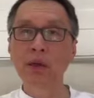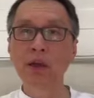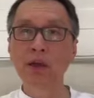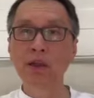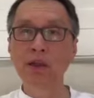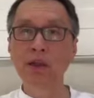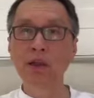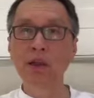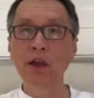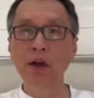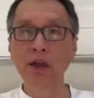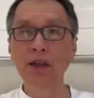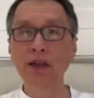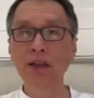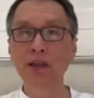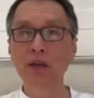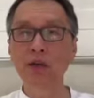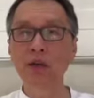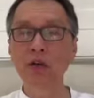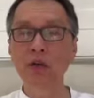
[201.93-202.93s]
is not
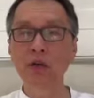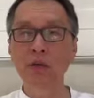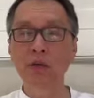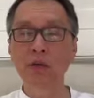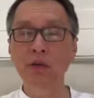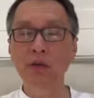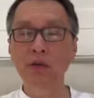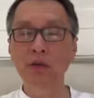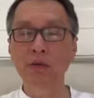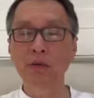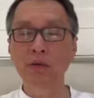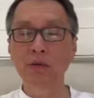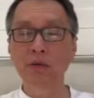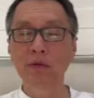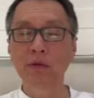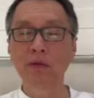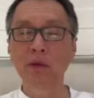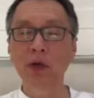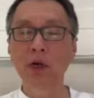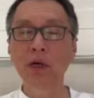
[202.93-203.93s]
as good,
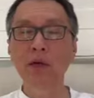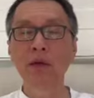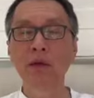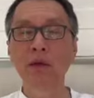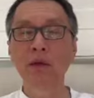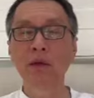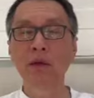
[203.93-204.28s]
well,